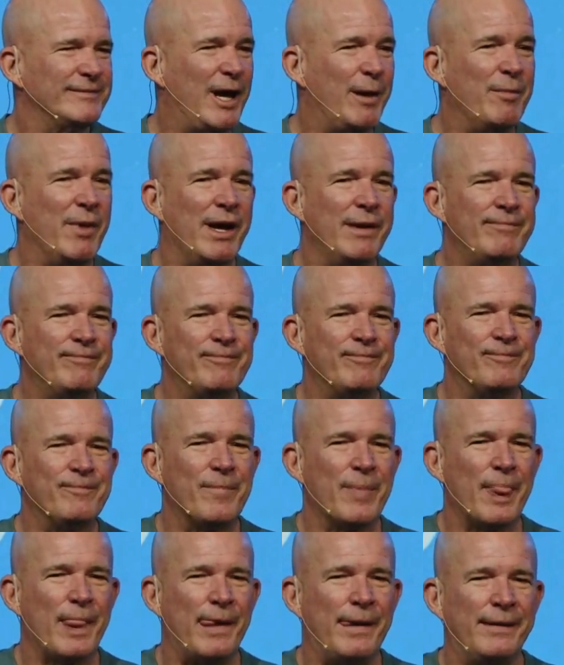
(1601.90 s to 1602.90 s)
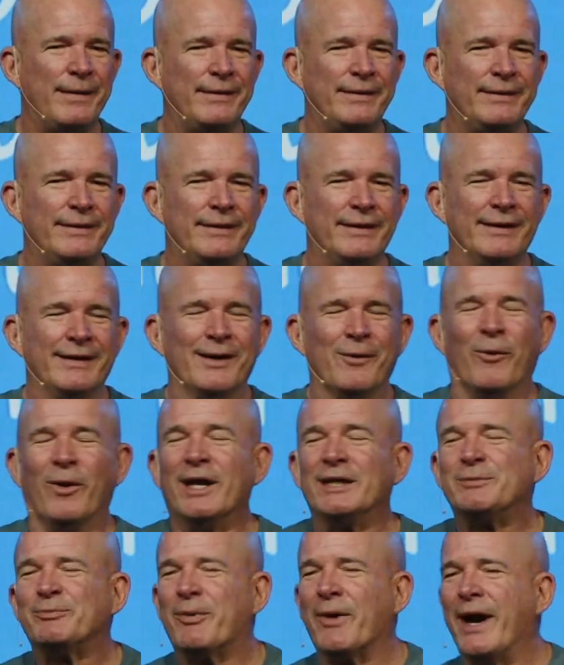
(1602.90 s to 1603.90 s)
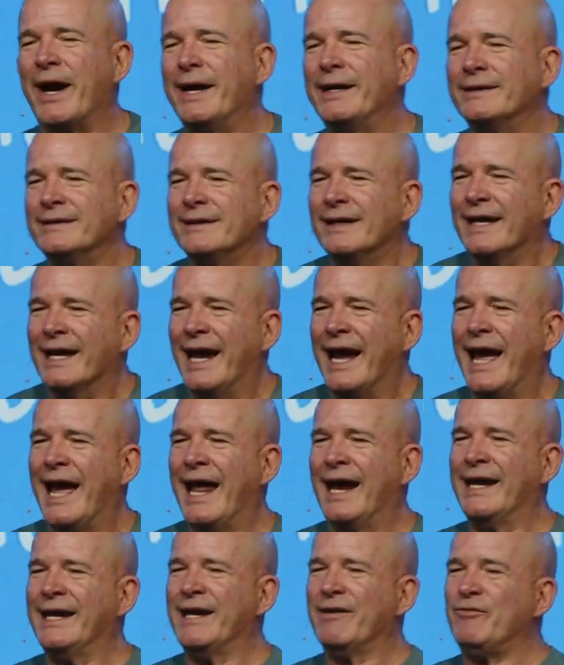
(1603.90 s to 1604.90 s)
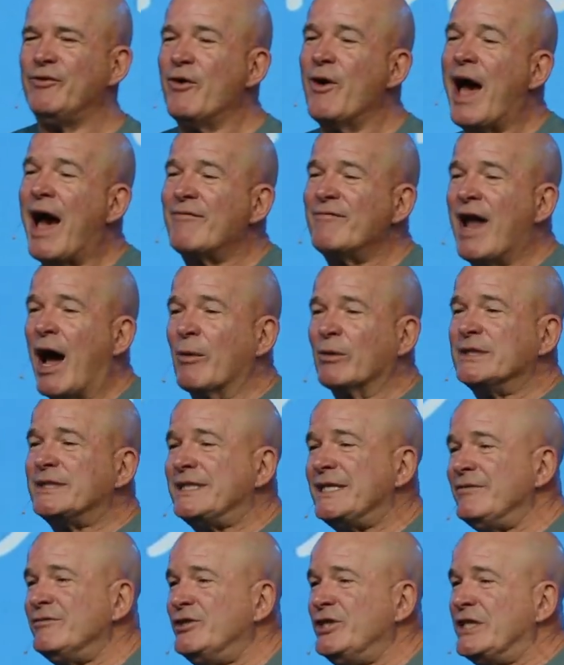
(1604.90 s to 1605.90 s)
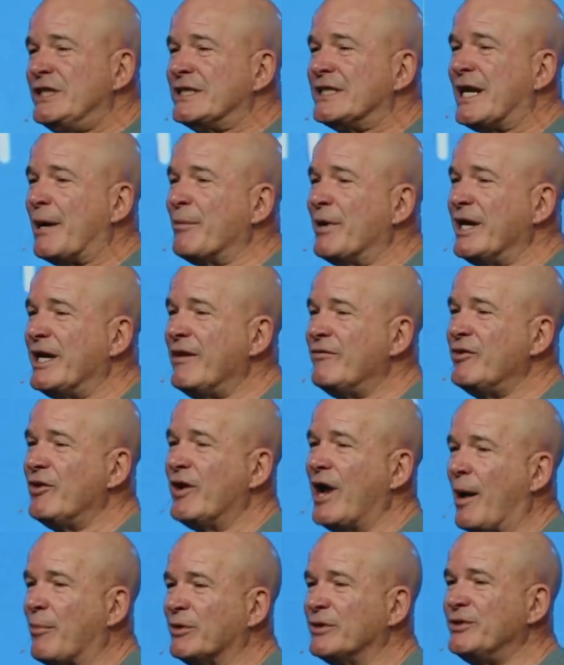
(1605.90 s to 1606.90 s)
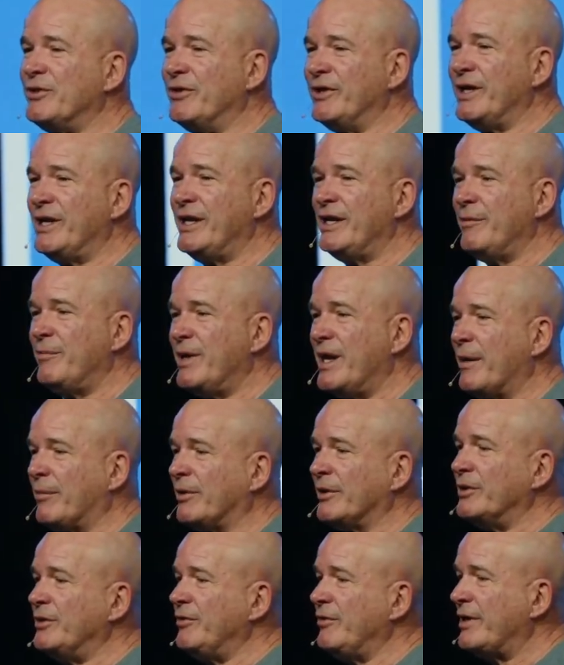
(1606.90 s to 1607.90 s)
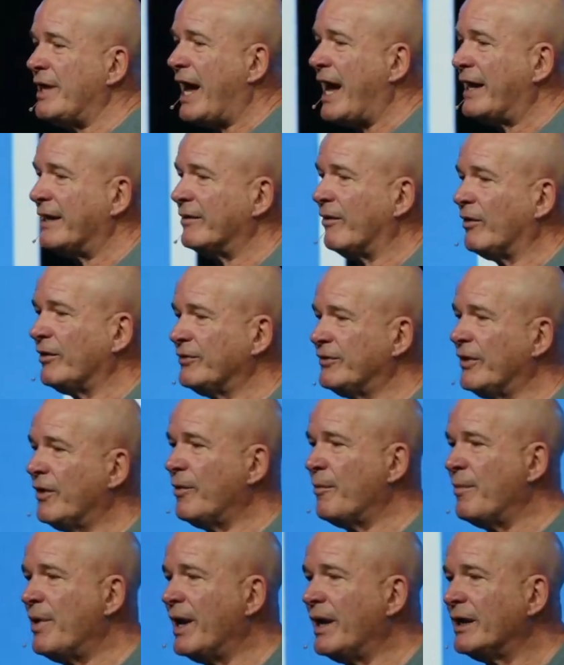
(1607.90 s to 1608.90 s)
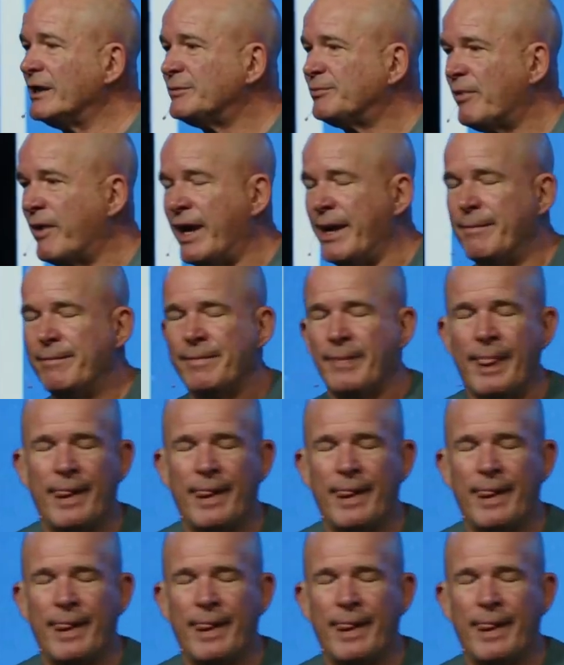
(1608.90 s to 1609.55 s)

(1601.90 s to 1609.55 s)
Amen? Well, let's pray. And if you have not received Jesus, I'm going to give you an opportunity to be able to do that also. But let's pray.